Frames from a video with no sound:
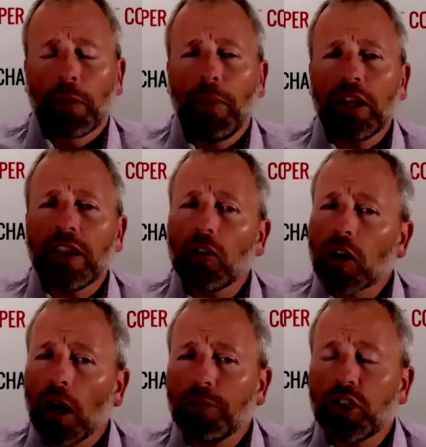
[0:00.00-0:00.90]
but they'll
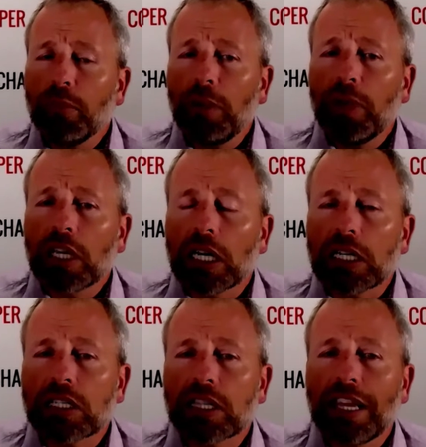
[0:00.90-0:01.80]
come to me
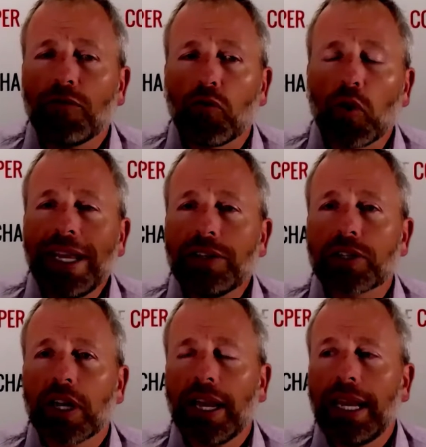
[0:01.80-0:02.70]
because they've
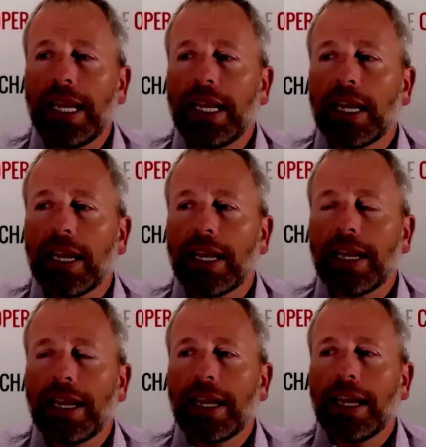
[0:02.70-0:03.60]
reached a
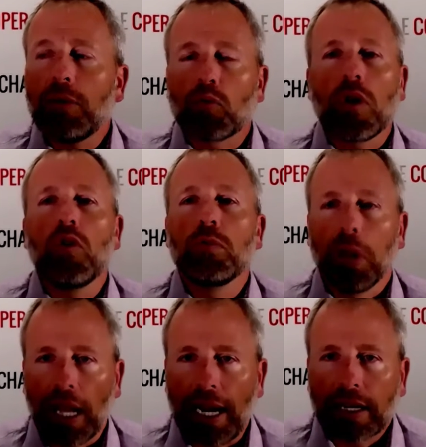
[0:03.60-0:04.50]

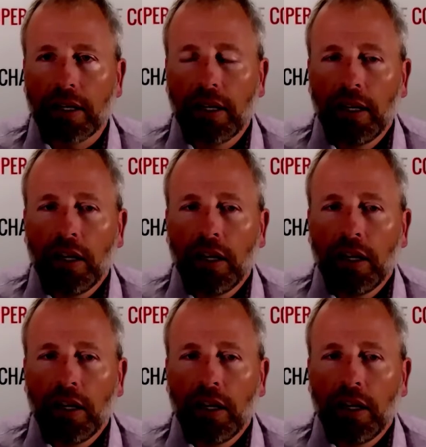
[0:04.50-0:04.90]
roadblock.